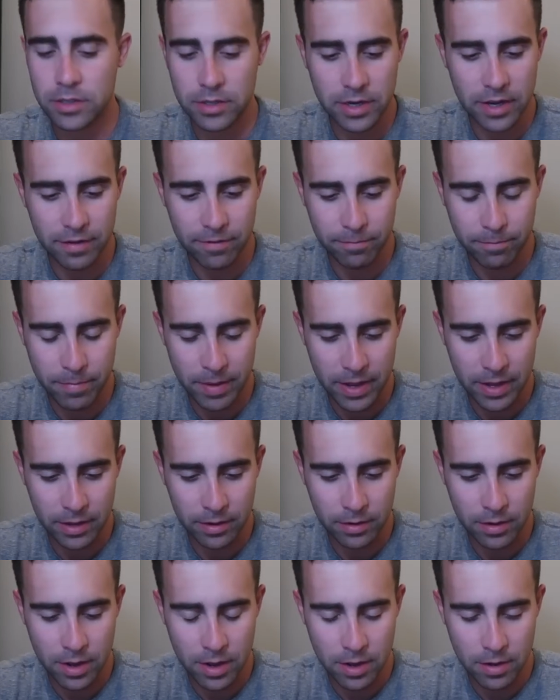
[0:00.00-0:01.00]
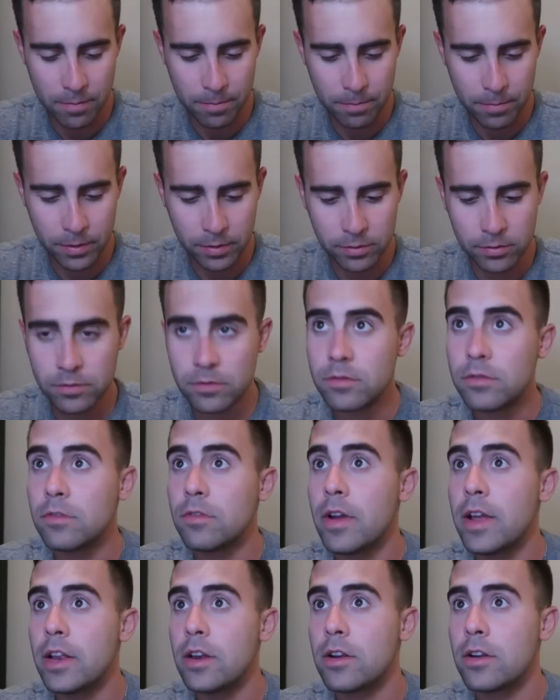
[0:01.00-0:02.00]
Dave Bing, um, Bill
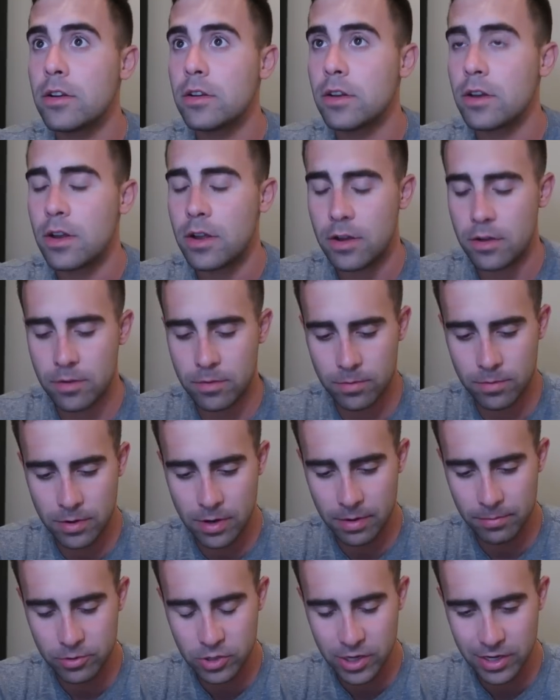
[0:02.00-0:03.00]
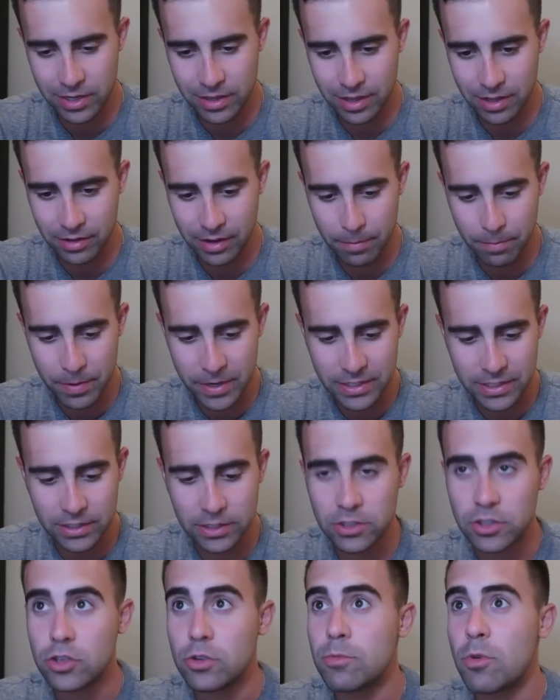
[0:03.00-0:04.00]
Wayner. No, I'm trying to think like
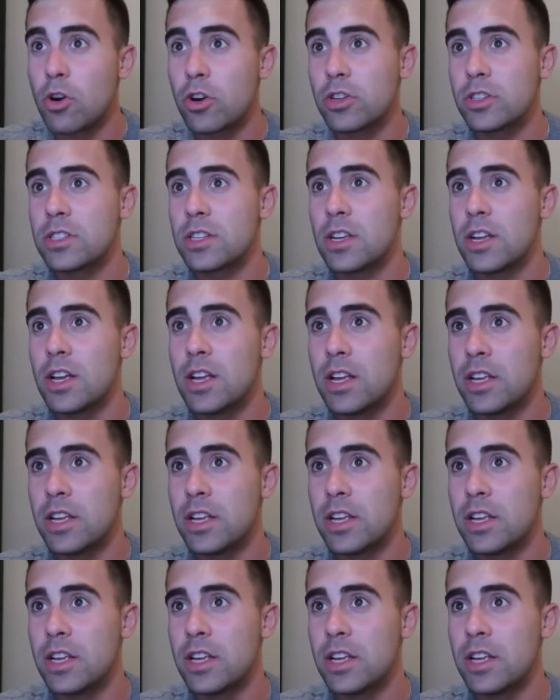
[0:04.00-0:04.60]
Pistons, Dumars.